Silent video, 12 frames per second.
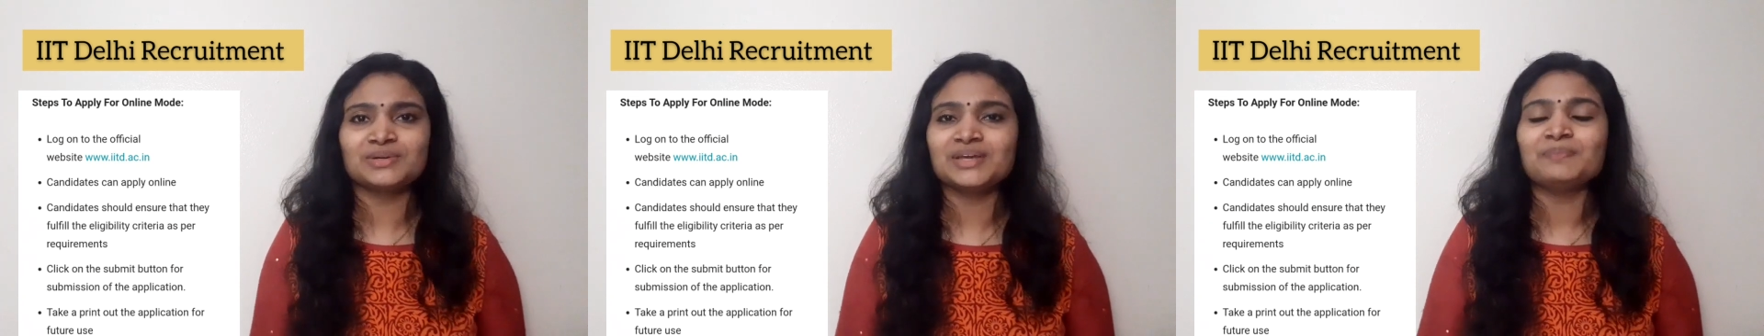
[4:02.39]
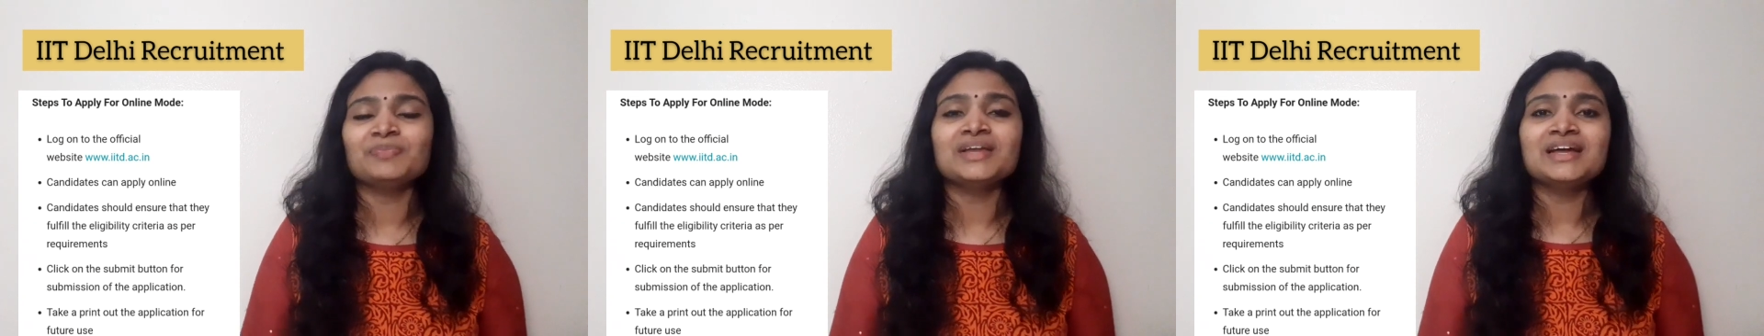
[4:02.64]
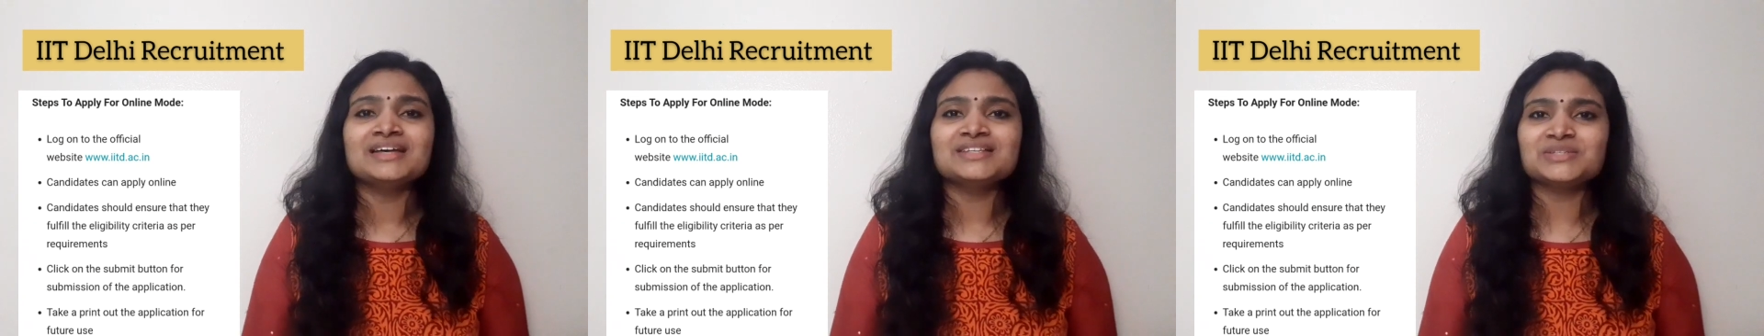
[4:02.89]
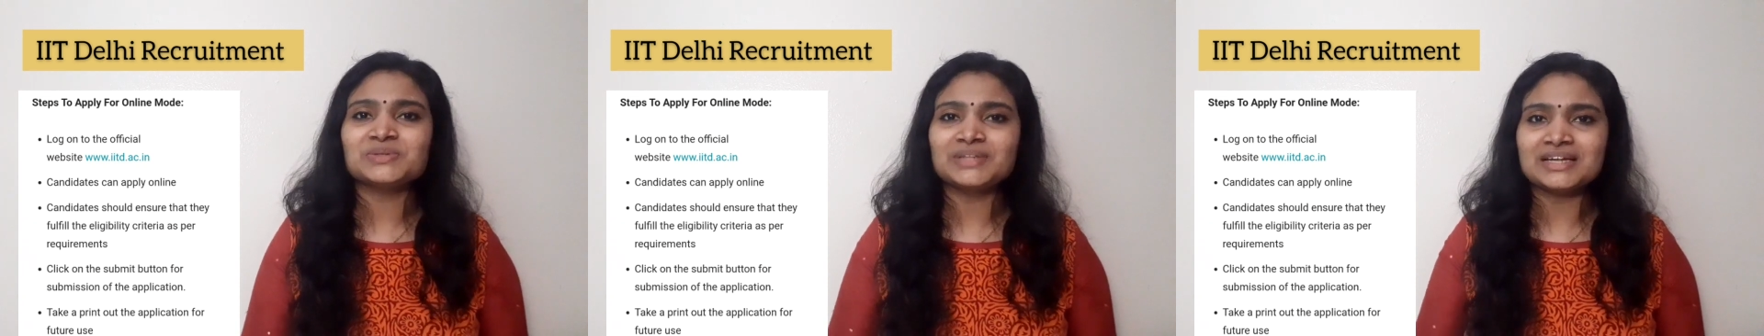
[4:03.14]
Okay,
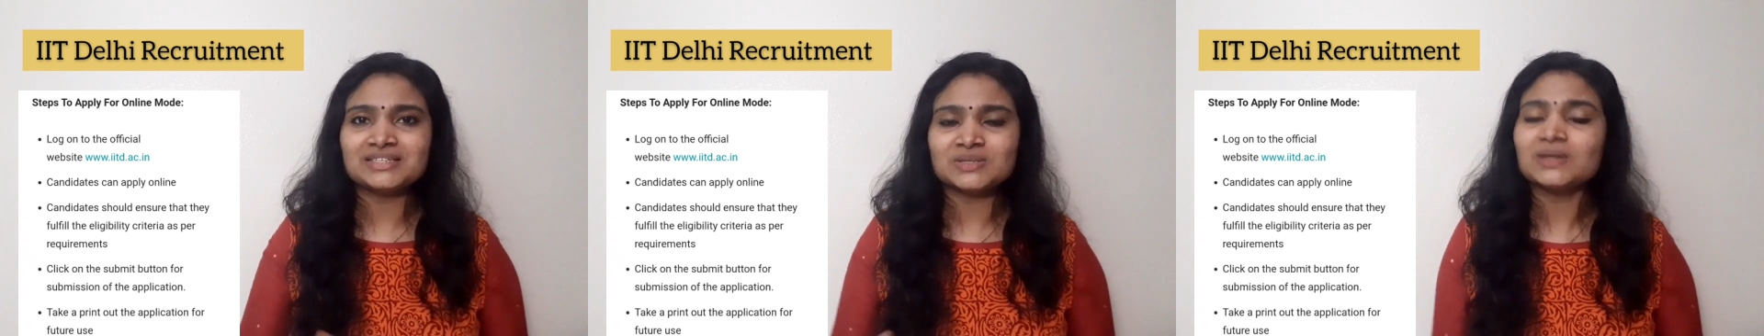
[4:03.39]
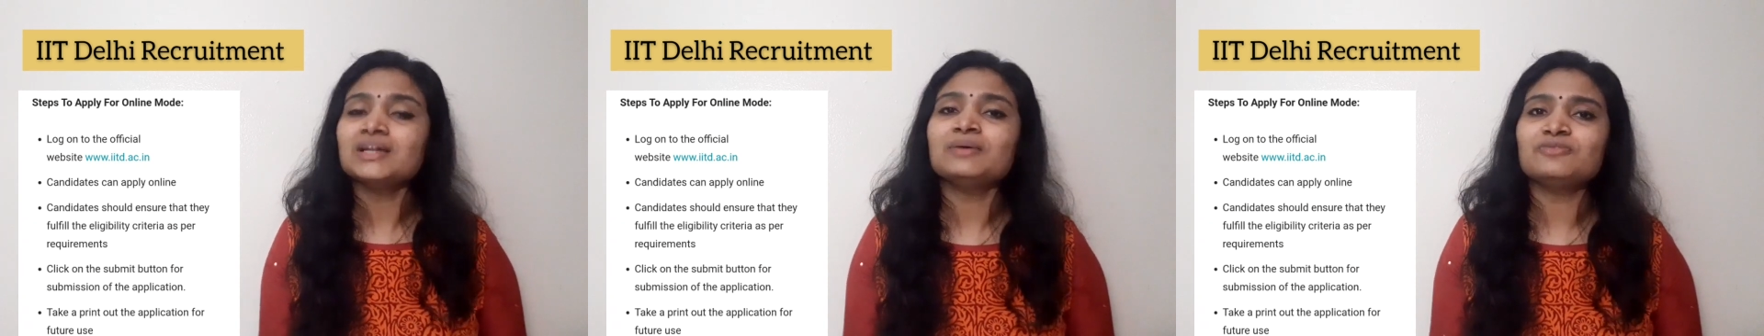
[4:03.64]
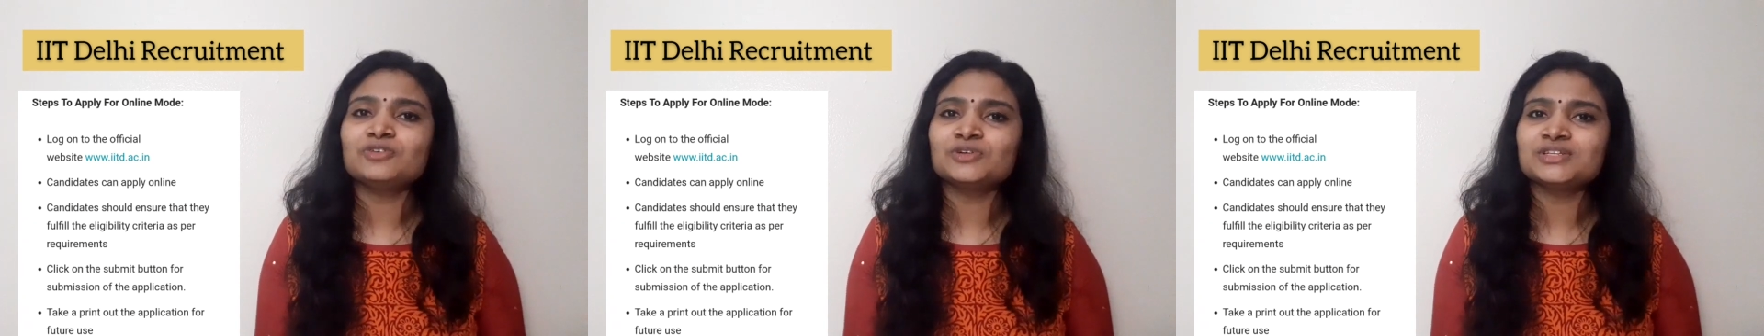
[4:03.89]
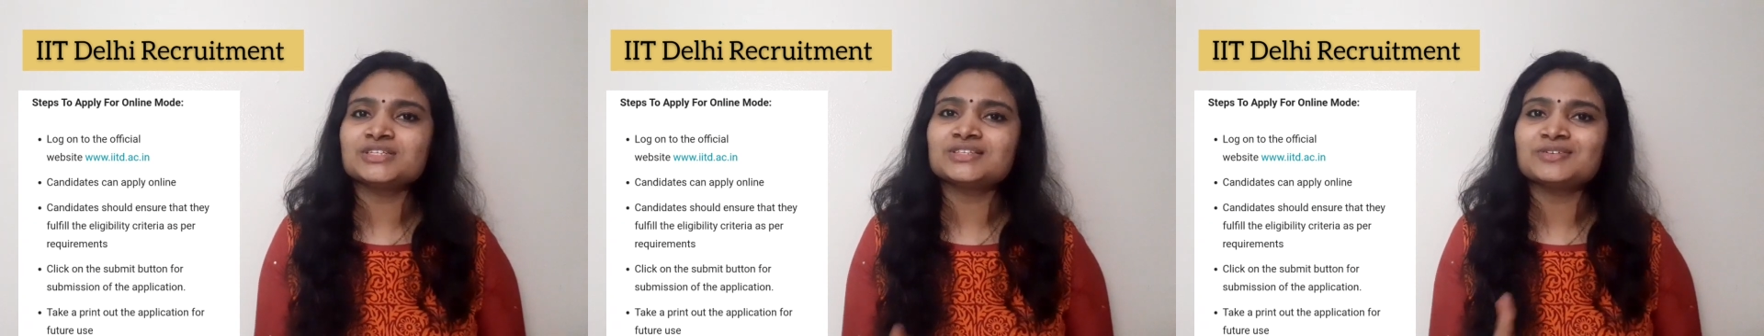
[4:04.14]
so that's all
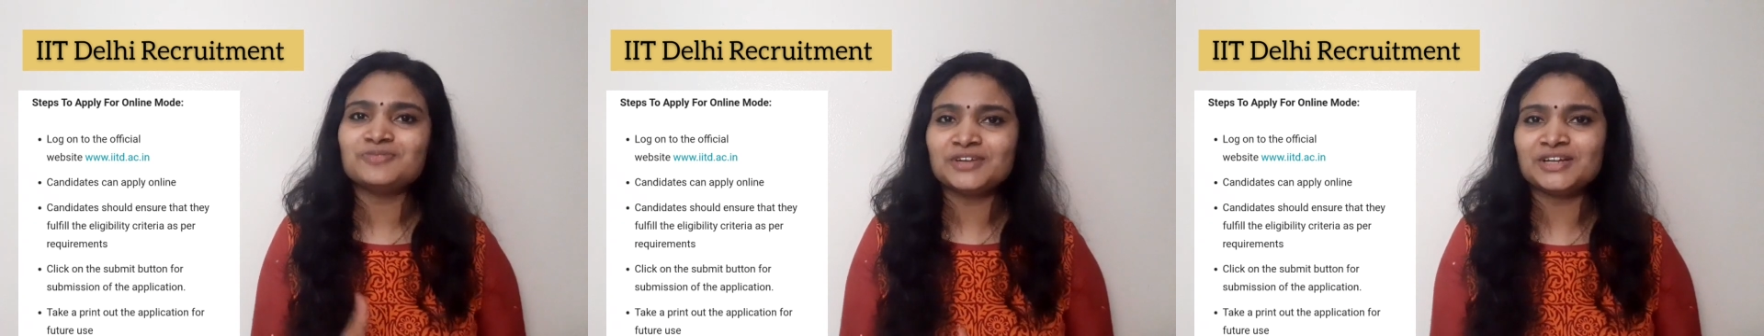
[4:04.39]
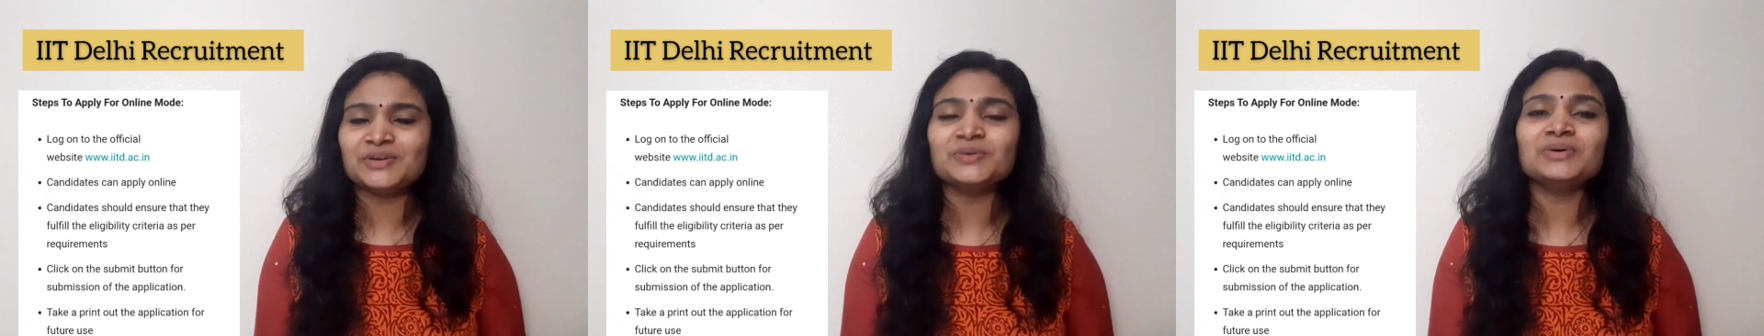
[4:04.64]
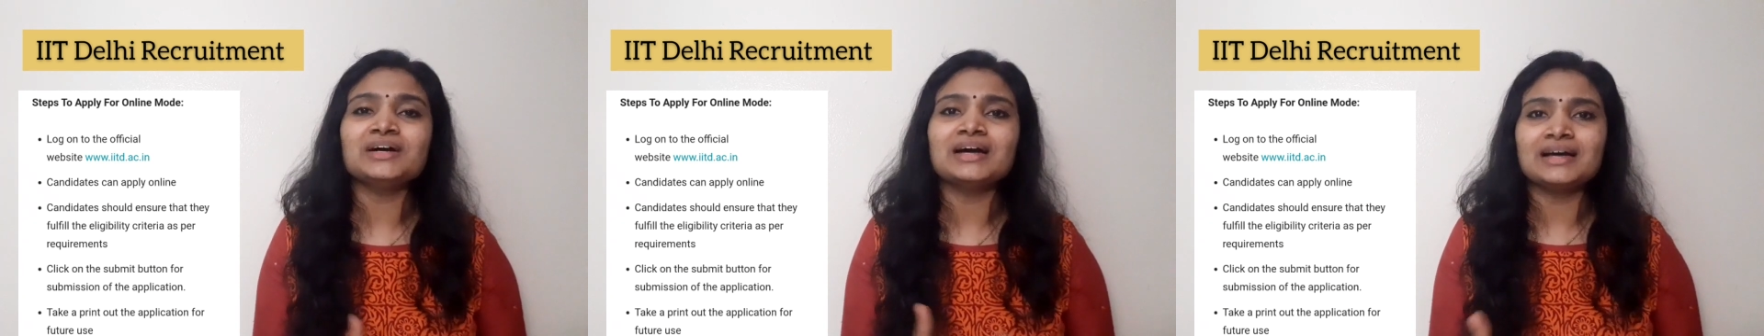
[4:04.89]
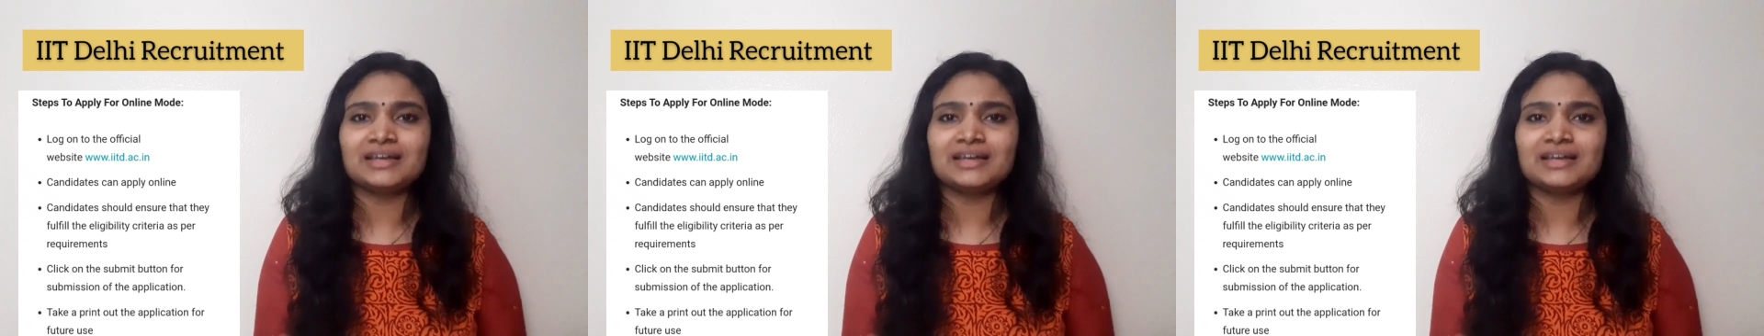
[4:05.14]
for this video.